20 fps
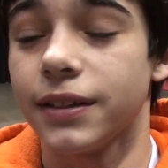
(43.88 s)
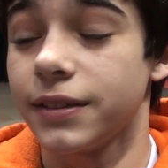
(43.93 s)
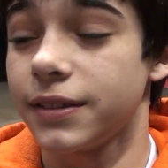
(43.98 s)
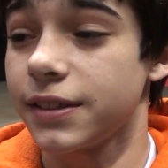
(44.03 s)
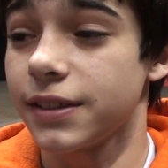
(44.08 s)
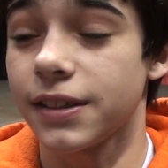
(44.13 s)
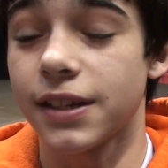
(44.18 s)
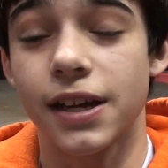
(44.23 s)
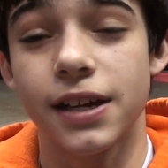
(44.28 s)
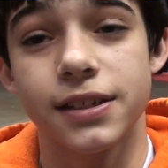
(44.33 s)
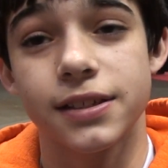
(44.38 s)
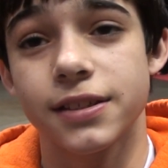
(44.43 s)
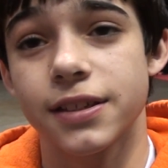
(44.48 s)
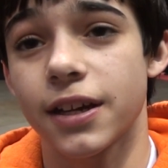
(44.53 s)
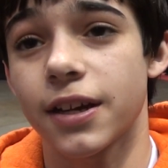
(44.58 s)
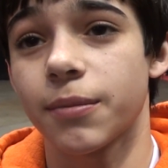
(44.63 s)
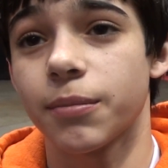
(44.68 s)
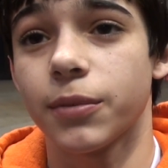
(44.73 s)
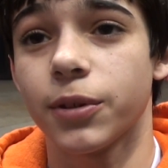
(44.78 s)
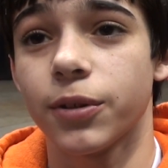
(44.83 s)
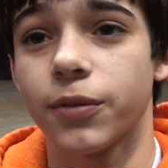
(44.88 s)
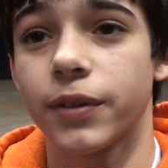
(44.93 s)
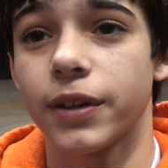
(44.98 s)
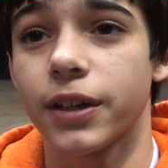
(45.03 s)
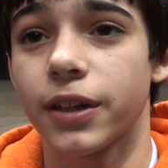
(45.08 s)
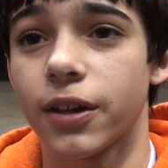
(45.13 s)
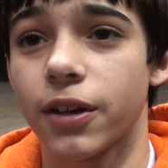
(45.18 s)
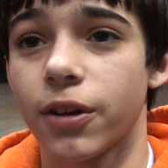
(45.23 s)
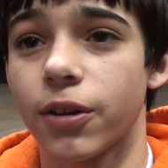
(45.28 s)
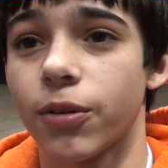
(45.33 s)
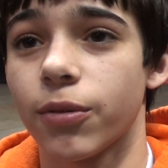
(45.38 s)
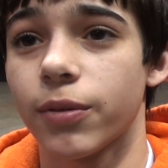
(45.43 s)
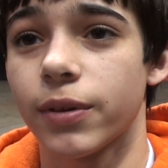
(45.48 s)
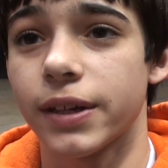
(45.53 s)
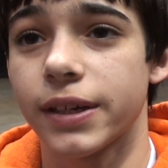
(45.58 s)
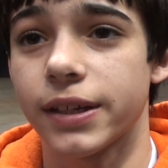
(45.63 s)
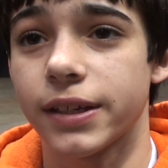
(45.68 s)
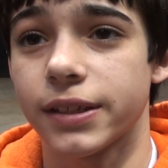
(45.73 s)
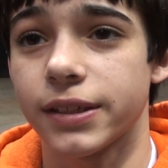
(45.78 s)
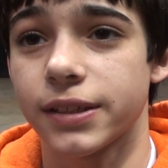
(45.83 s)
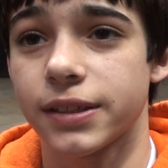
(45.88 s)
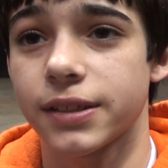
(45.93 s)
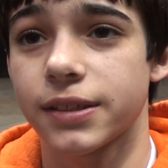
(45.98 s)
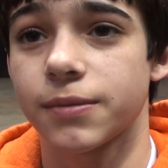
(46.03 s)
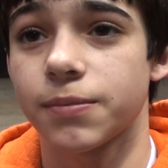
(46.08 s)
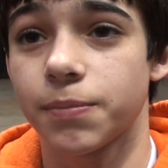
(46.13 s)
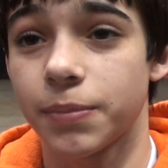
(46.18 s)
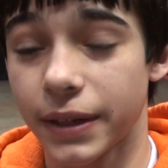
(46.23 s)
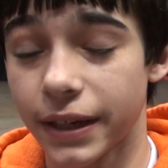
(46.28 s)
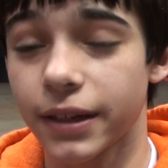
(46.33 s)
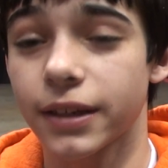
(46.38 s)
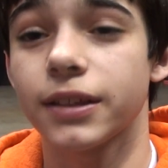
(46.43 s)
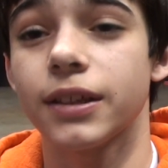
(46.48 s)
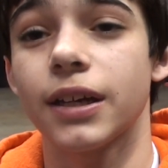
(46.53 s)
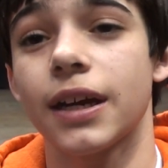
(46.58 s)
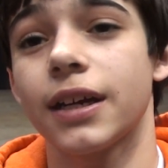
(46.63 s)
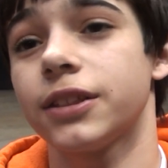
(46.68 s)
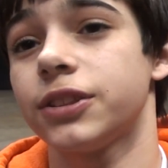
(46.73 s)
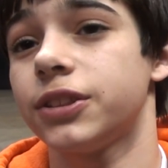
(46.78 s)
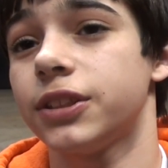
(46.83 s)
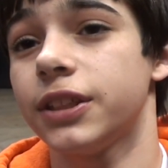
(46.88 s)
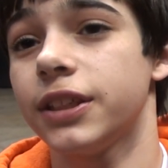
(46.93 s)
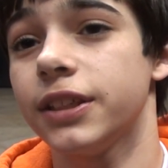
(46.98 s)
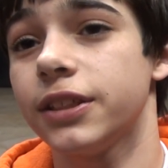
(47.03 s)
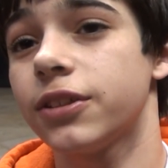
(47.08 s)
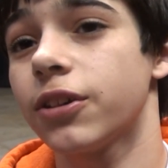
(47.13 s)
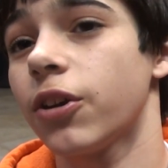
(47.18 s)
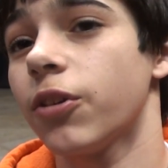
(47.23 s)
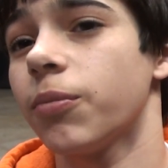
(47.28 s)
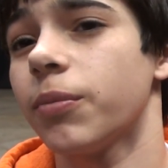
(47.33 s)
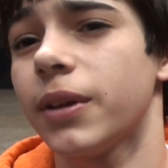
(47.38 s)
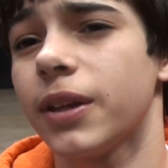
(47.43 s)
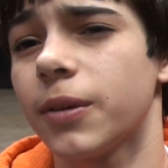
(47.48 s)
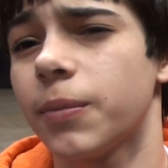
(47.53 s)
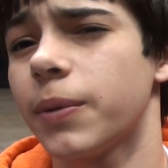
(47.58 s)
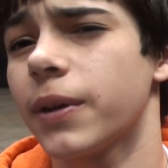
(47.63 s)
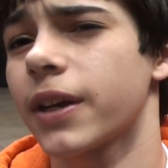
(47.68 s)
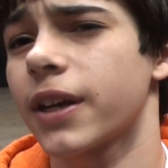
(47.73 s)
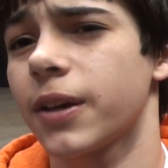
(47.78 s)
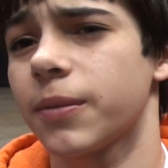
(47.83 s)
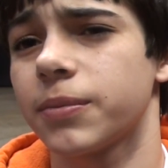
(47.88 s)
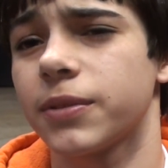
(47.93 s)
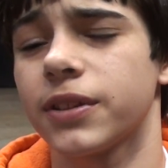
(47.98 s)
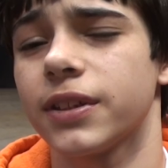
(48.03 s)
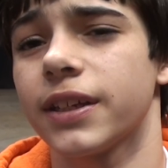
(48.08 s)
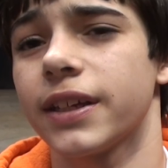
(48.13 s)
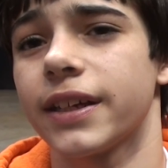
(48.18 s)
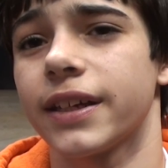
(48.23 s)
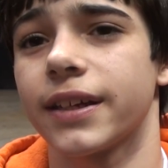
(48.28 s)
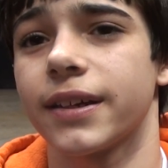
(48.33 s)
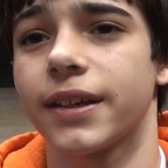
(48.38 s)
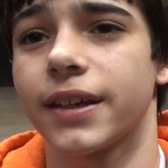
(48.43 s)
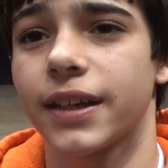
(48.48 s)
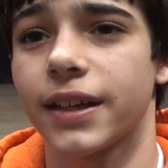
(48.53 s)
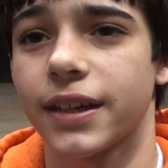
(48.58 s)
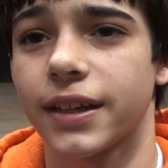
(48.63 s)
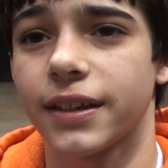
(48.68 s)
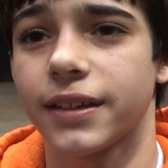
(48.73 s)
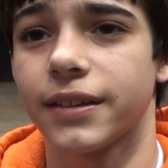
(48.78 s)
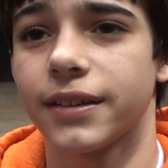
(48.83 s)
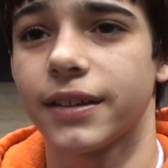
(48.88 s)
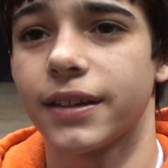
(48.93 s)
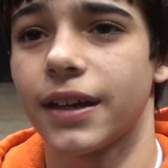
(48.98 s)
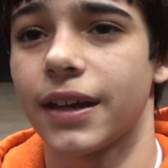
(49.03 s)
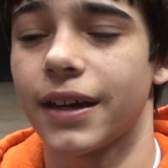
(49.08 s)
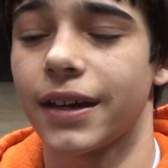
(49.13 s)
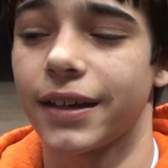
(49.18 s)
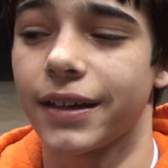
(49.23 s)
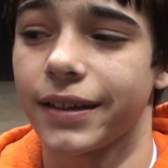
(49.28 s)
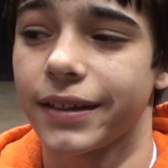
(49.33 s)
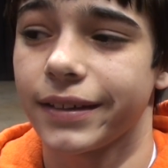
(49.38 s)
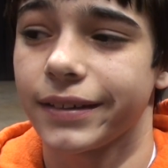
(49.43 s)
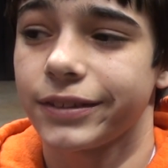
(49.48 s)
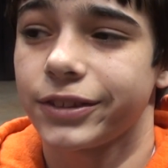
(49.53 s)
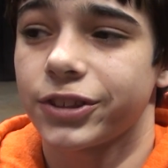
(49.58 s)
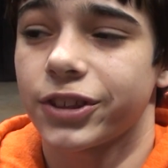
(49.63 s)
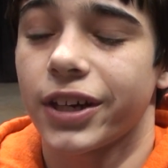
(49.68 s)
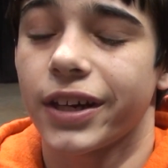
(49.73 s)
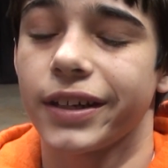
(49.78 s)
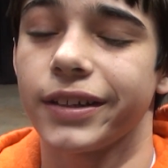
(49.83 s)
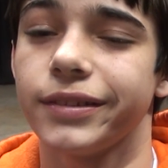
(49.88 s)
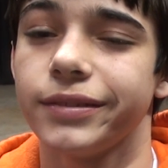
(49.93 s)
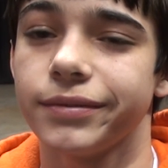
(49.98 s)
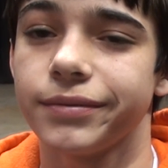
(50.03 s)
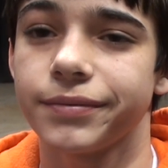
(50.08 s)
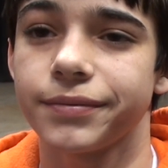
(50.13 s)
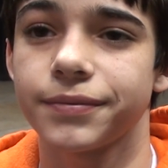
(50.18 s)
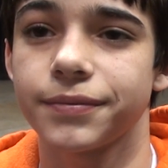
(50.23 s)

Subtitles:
To not stop moving, always pick. He told me to pick up the leg, and I tried.